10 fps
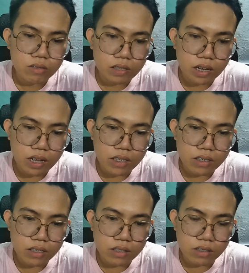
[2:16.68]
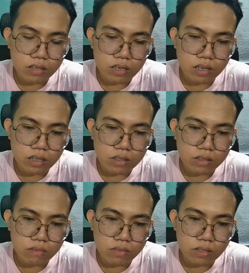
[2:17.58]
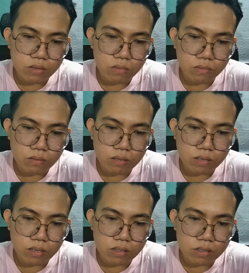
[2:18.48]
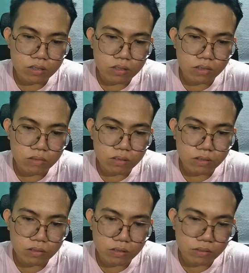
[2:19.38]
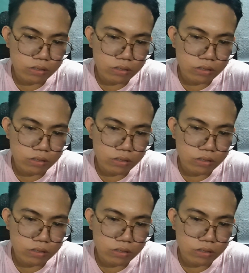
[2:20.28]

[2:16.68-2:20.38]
So the cat is equivalent to 10000.